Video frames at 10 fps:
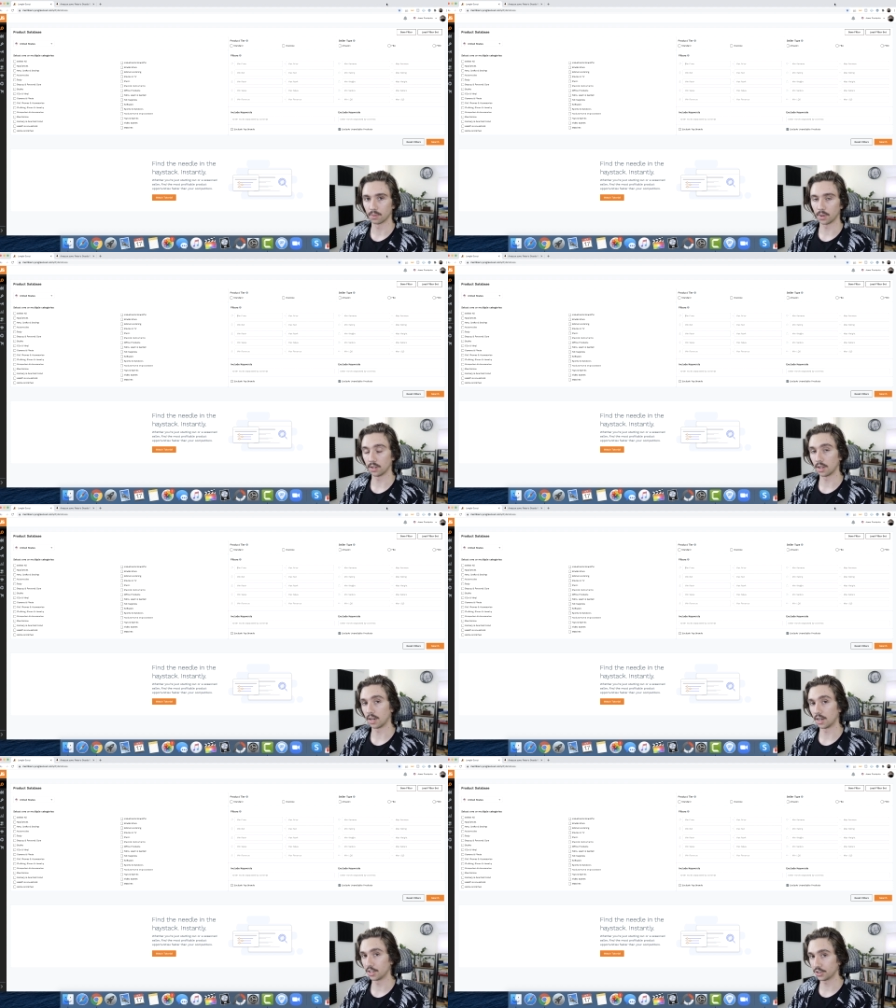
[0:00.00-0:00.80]
Well,
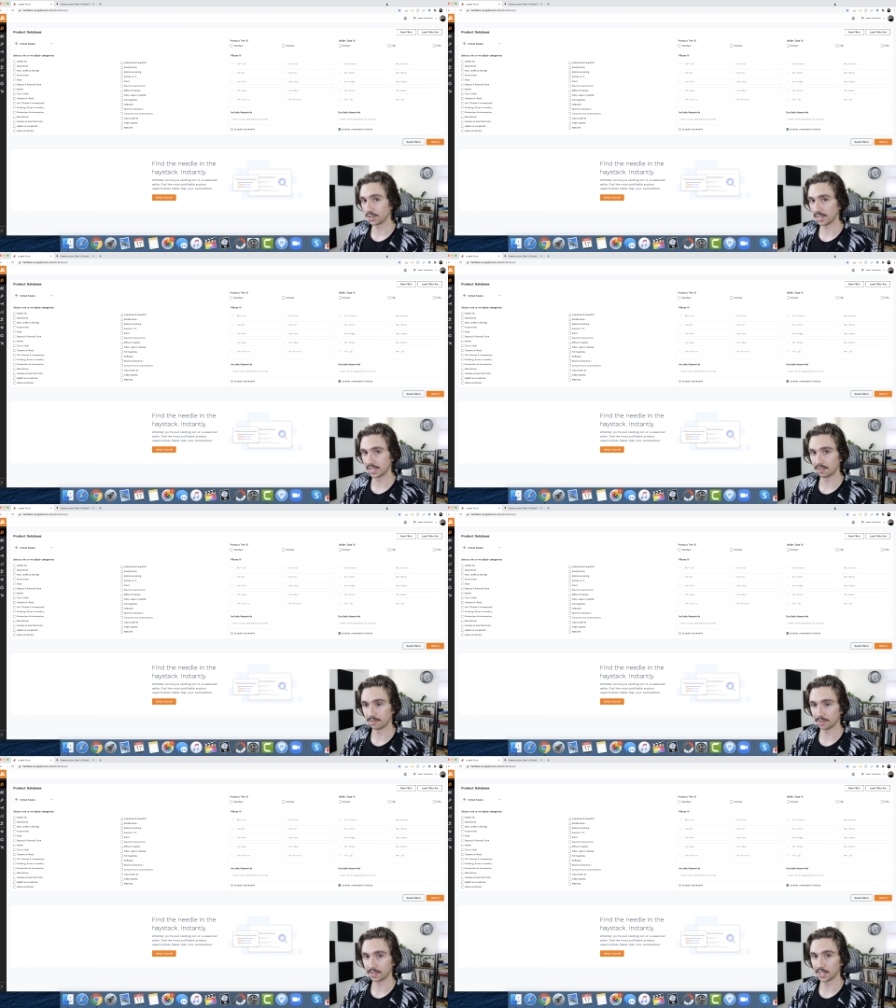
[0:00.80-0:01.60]

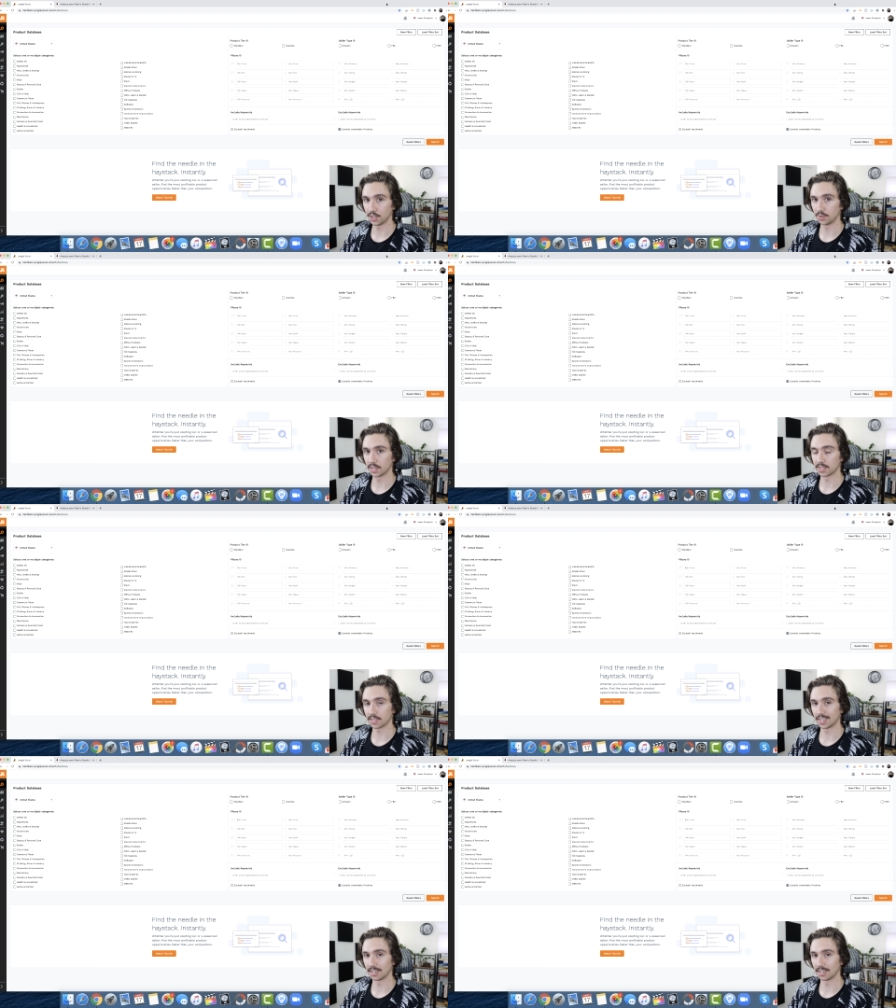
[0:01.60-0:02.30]
150 units